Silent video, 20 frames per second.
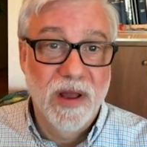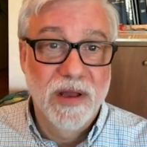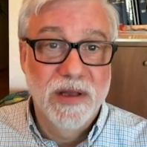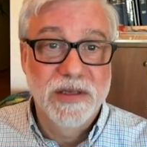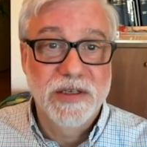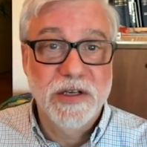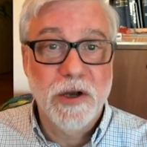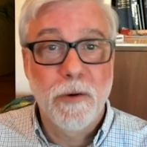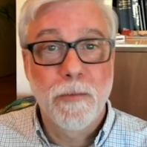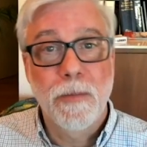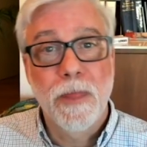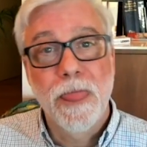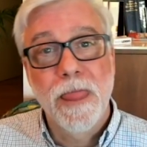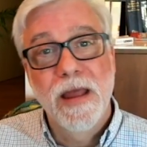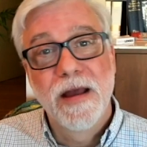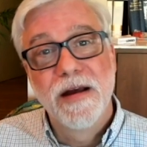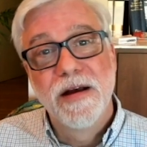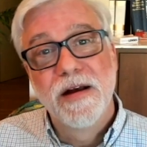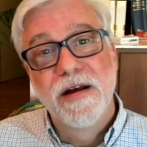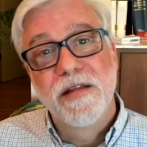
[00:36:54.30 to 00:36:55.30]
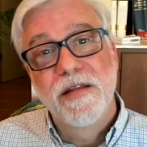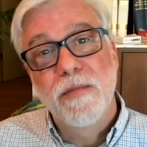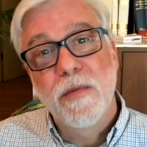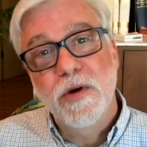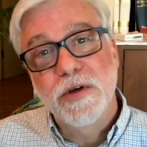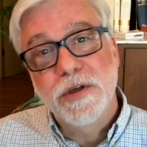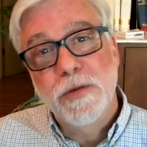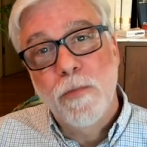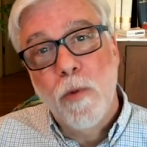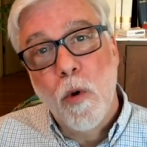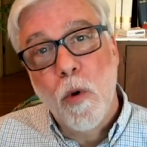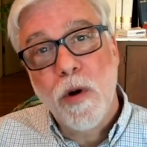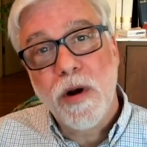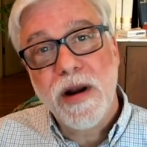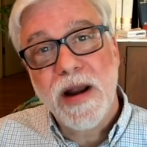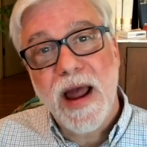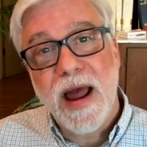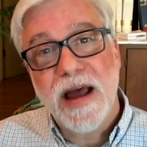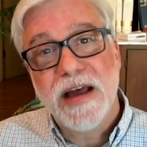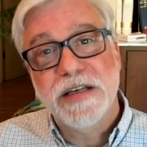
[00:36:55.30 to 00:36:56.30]
So the most important
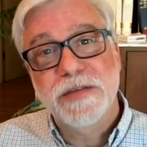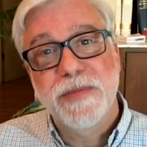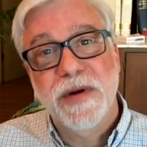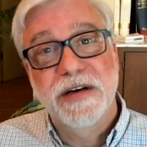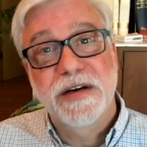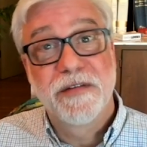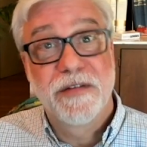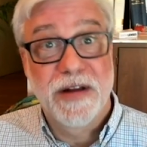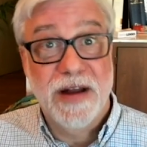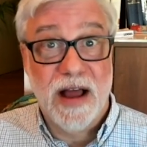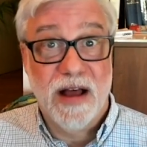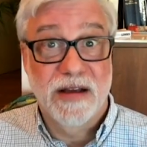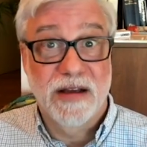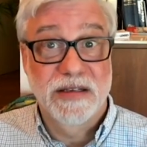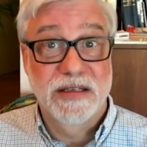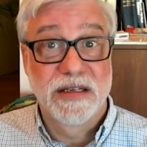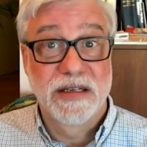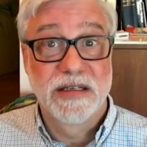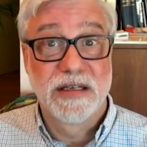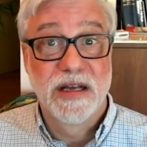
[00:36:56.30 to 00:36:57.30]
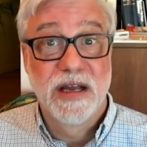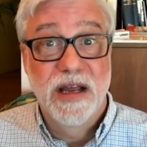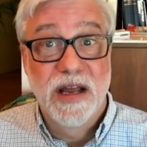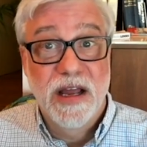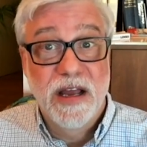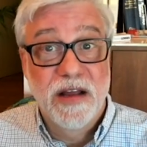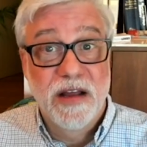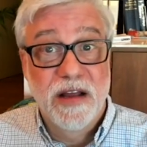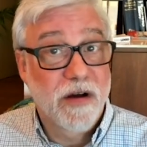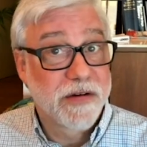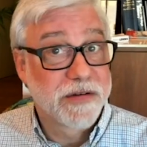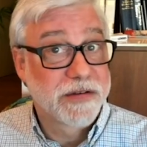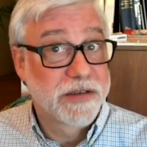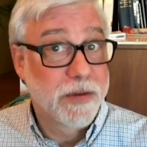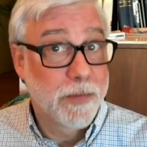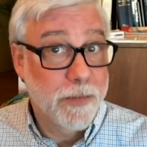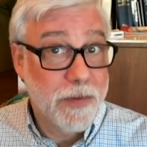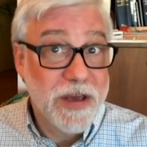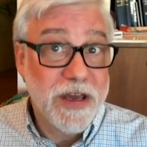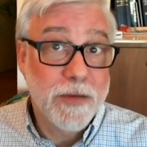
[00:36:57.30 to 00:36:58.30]
aspect of analysis involves the
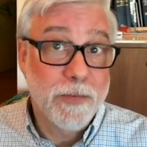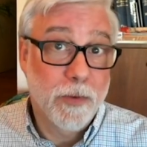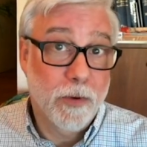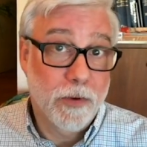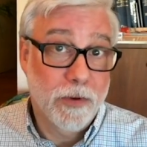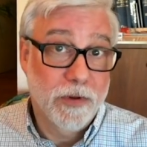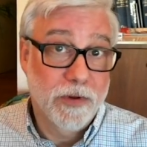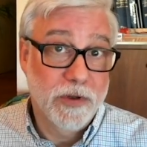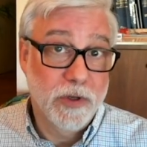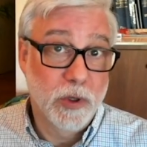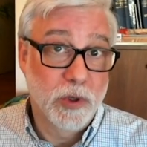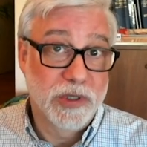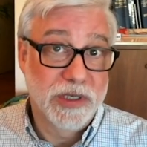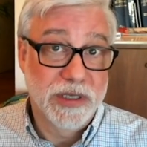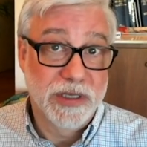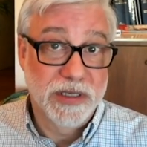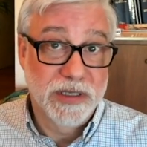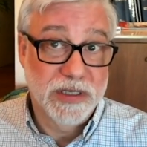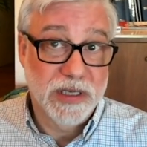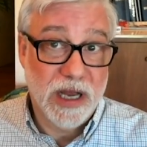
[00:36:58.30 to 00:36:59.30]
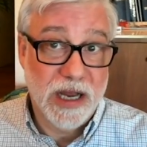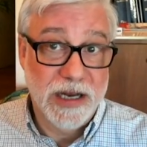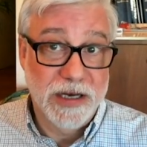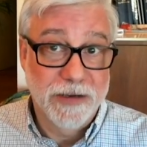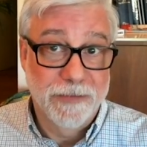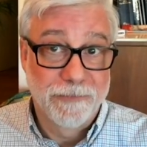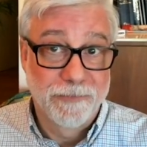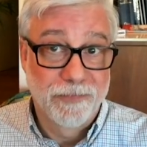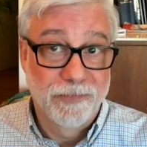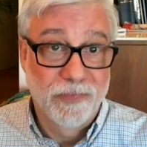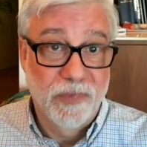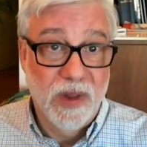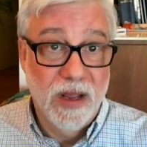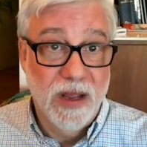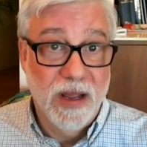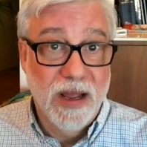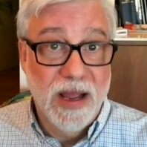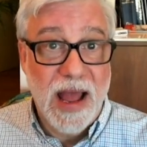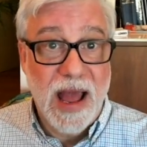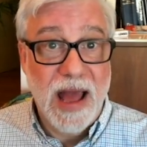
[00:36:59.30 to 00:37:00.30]
people using the site,
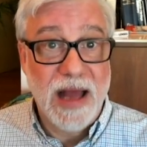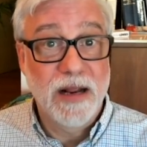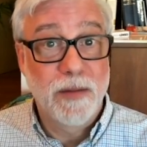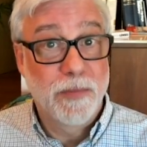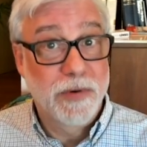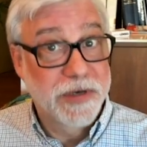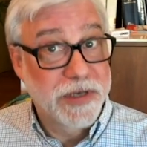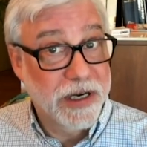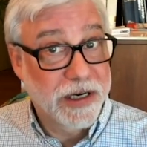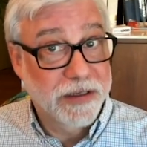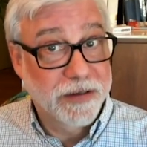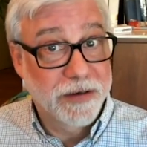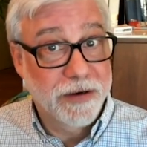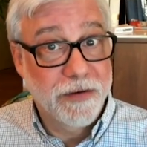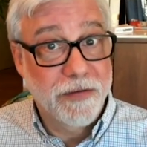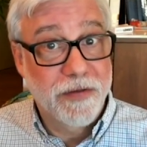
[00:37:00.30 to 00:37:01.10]
and in particular,